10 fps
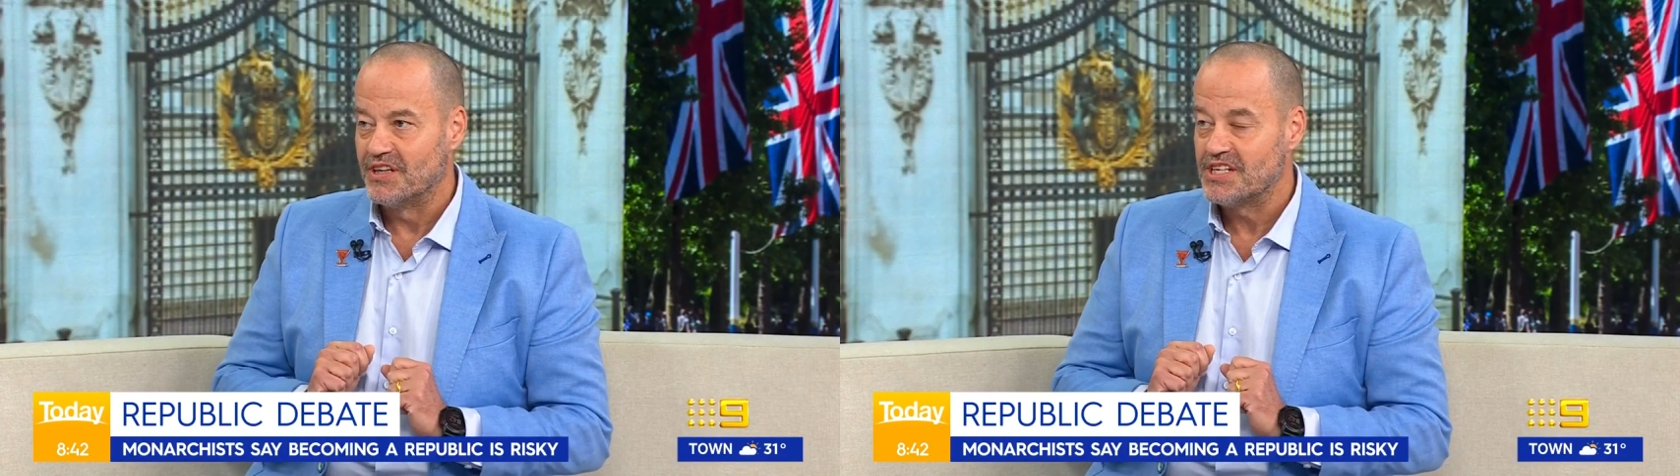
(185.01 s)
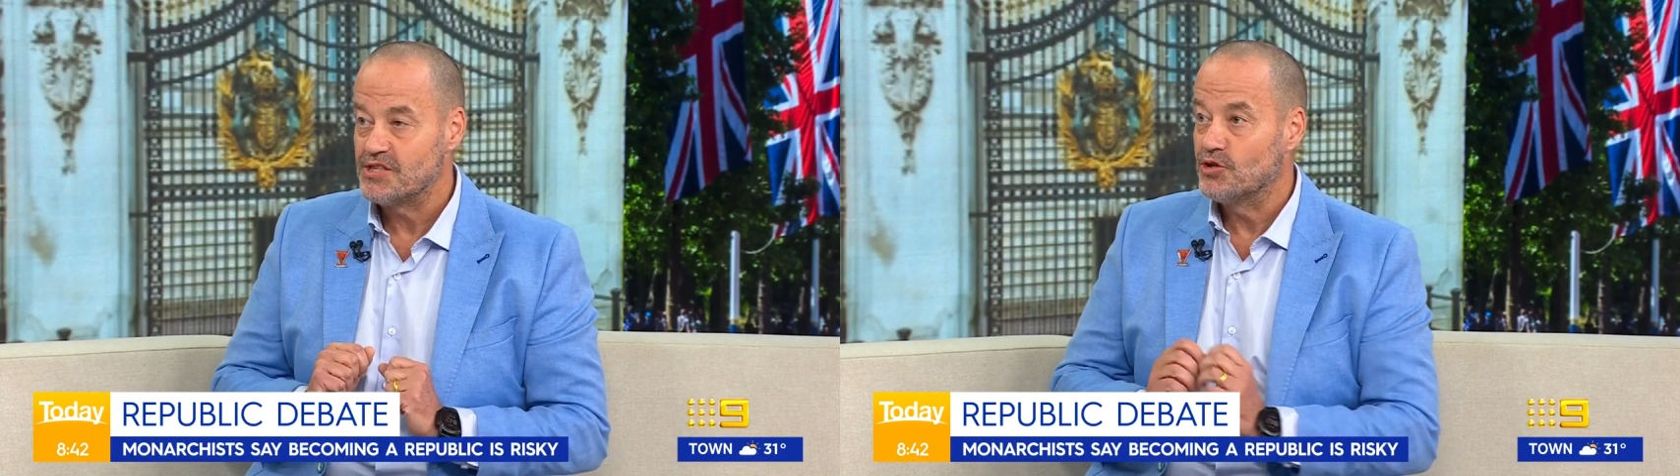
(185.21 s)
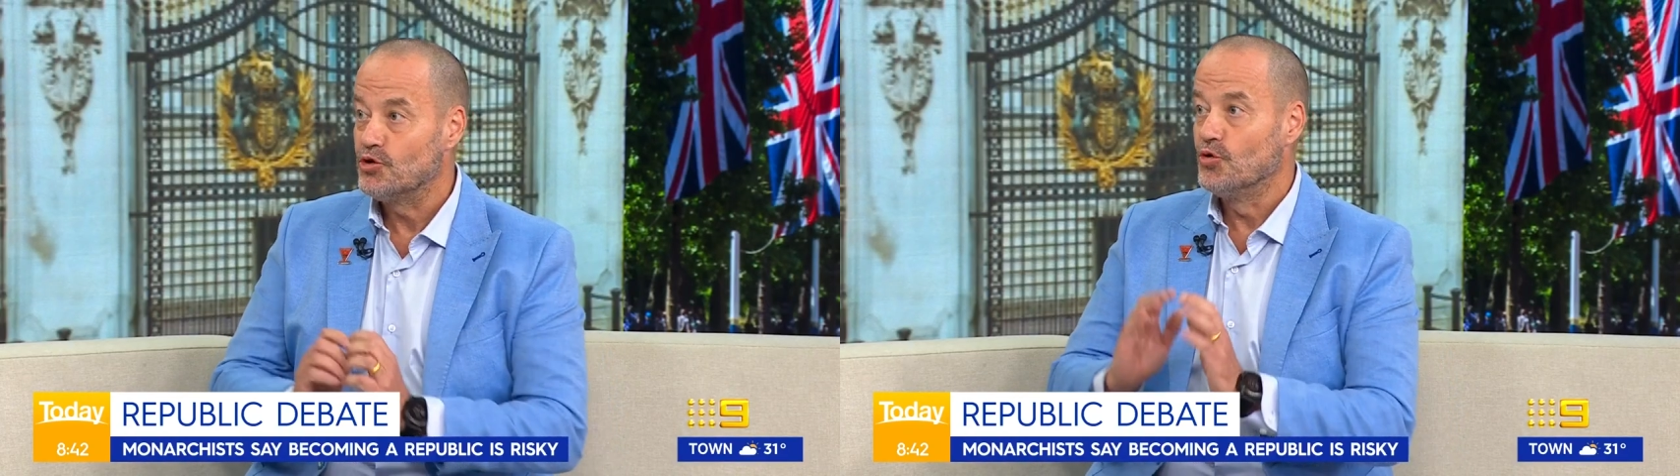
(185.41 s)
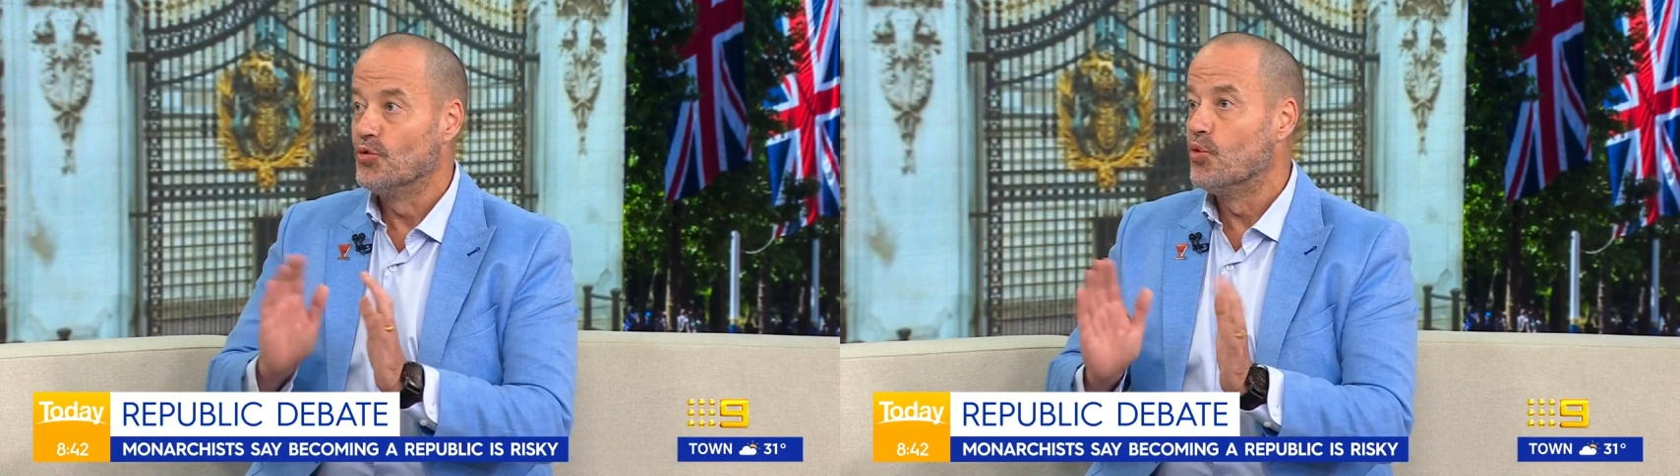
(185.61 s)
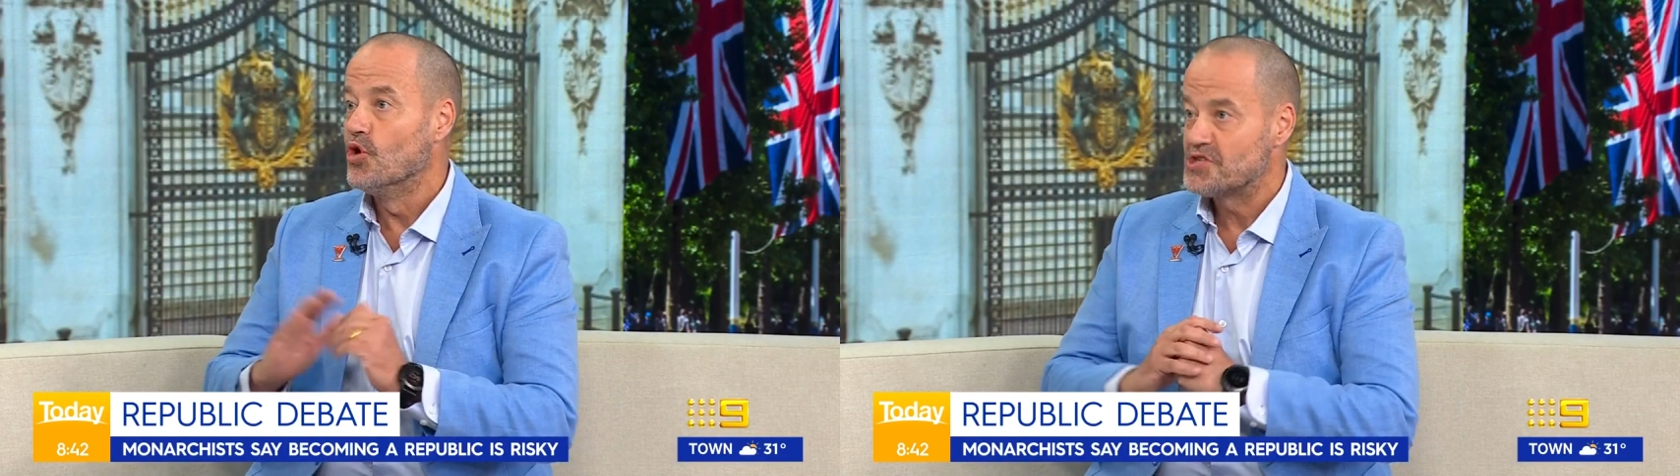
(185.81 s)
Let's look at all the
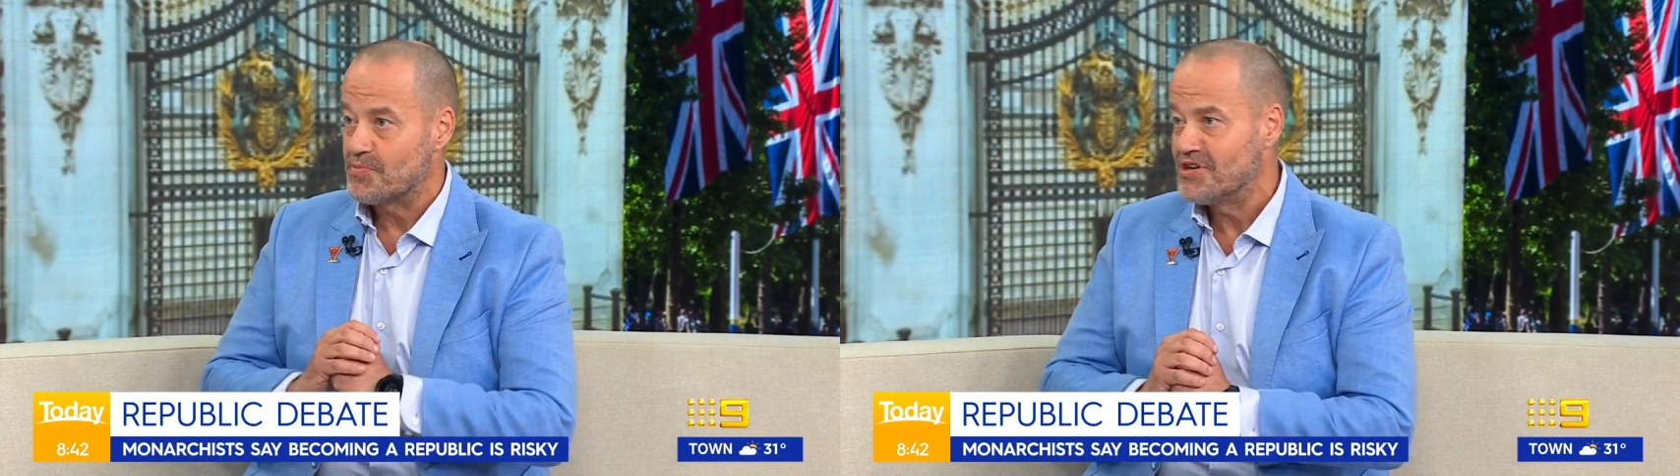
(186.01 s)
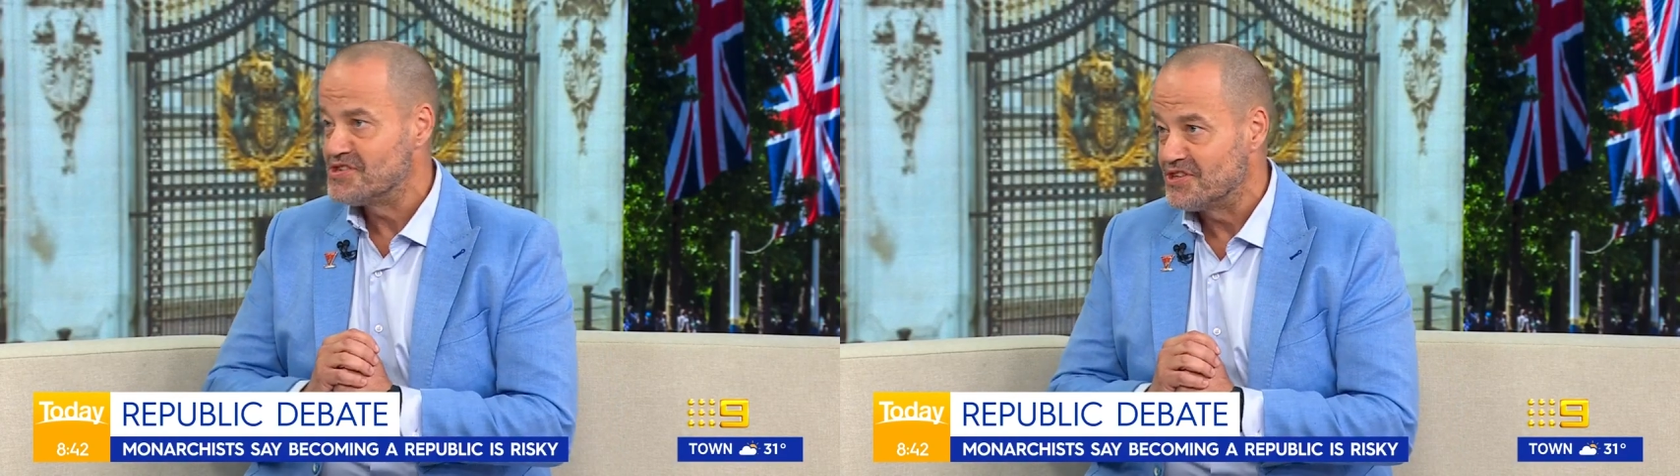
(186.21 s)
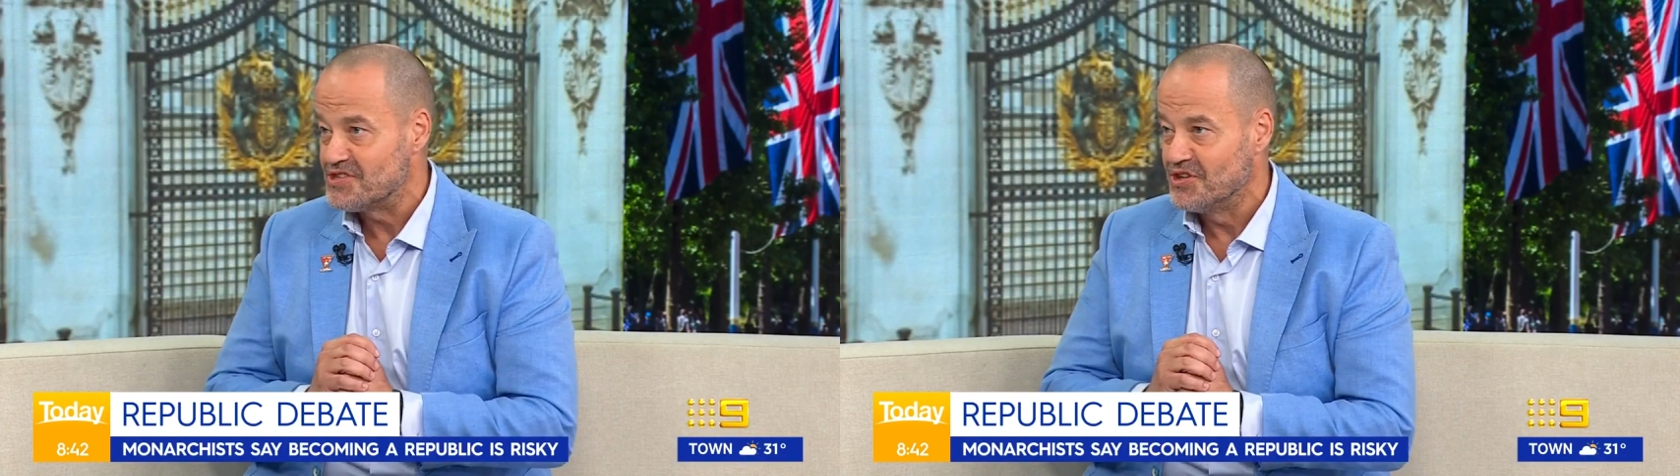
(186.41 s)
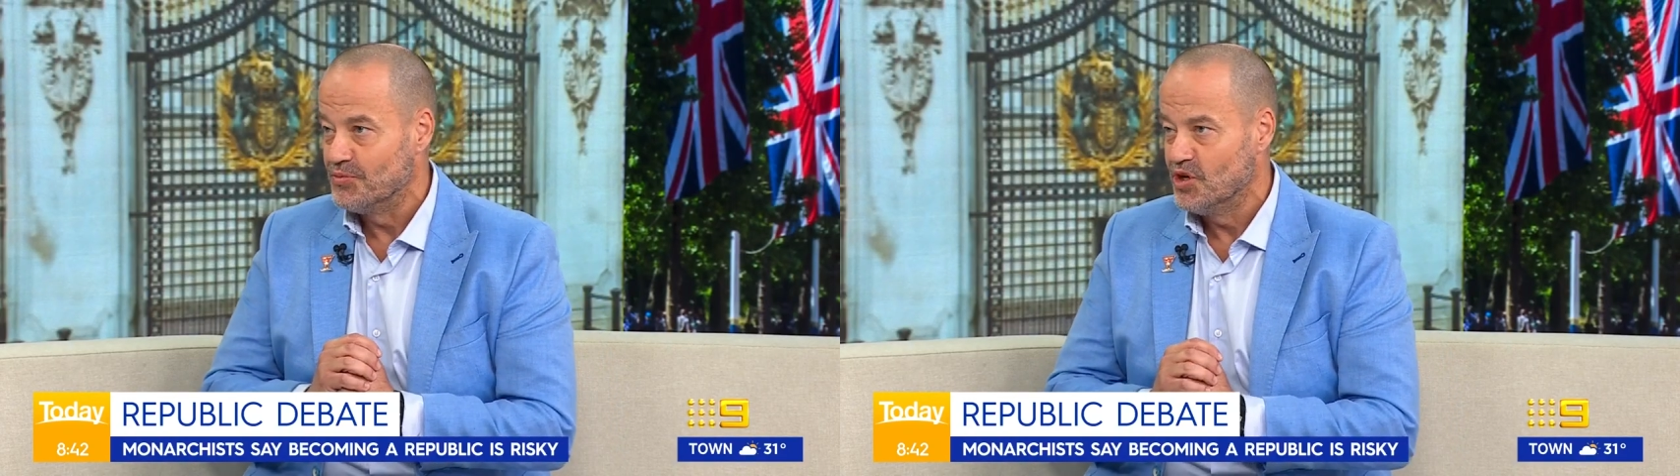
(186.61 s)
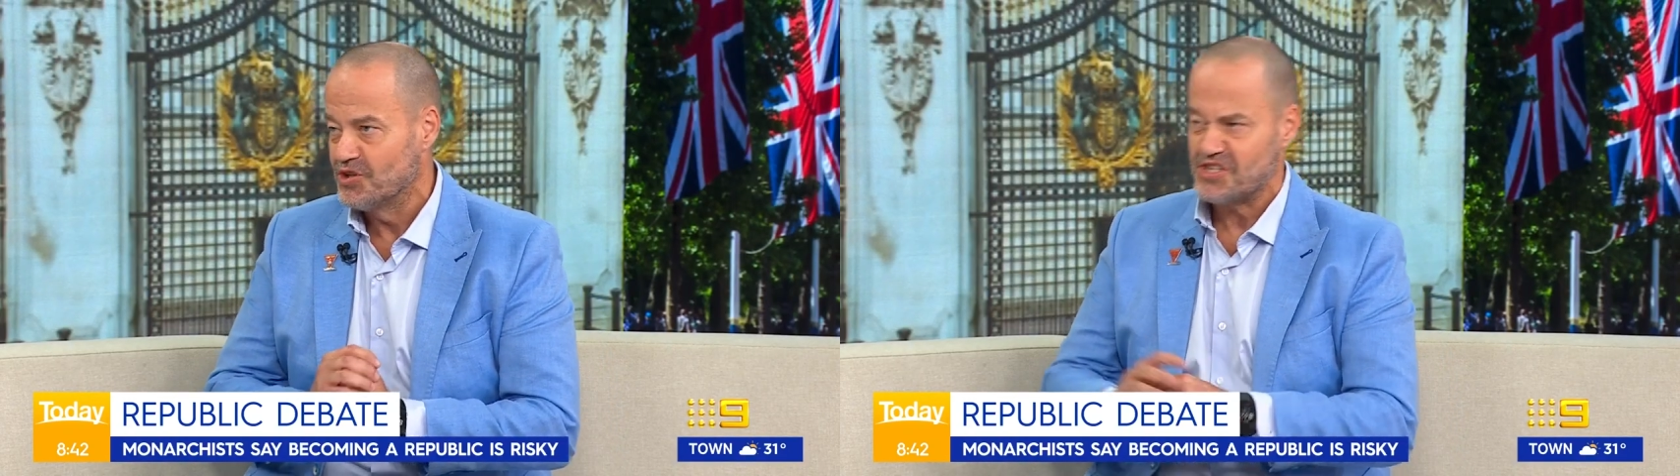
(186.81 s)
worst presidents in the world.